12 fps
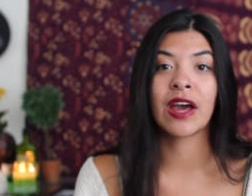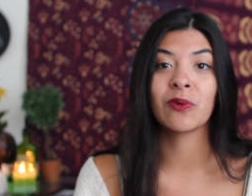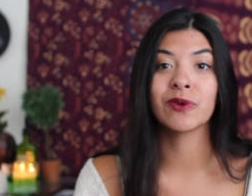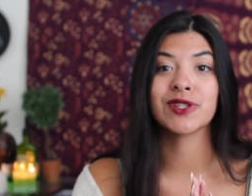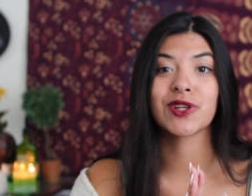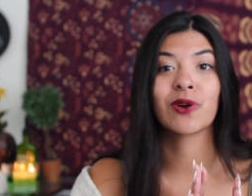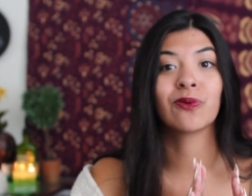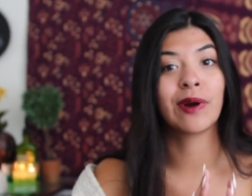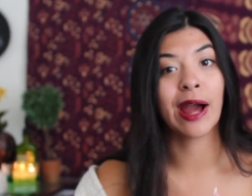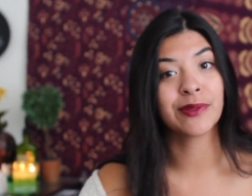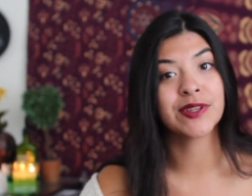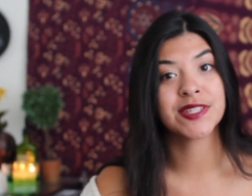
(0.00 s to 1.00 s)
that was
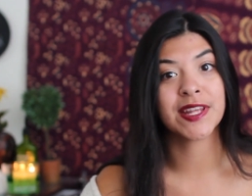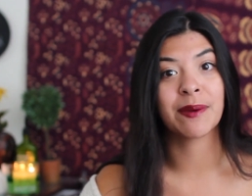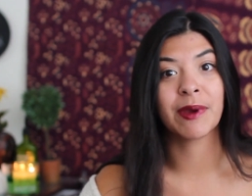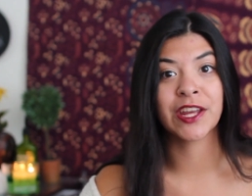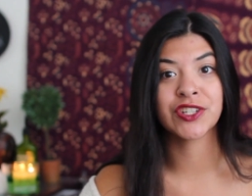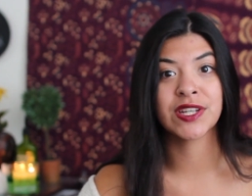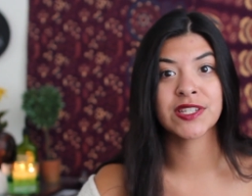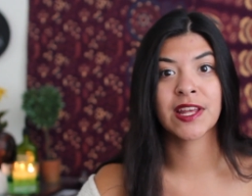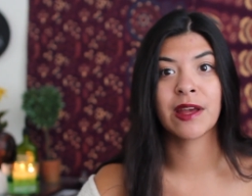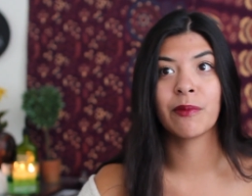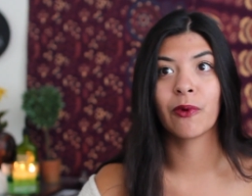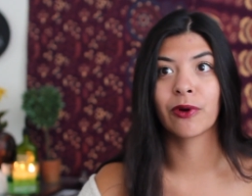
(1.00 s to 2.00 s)
around the same age as them